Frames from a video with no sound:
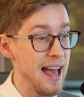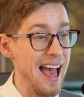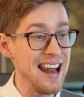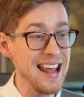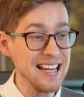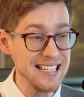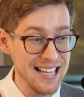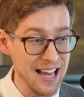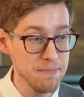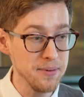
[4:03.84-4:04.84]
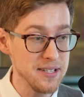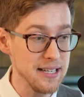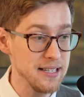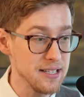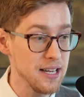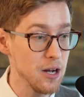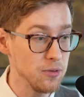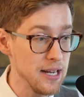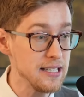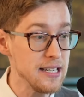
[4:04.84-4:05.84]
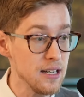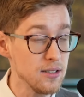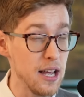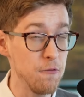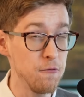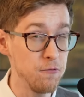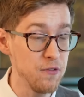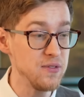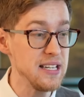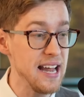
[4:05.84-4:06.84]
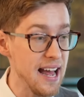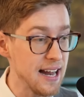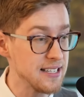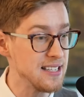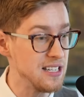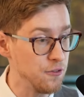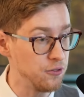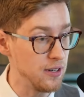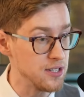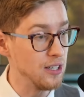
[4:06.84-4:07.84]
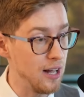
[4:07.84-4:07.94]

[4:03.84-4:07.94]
at a 10% discount rate yields a 50x difference.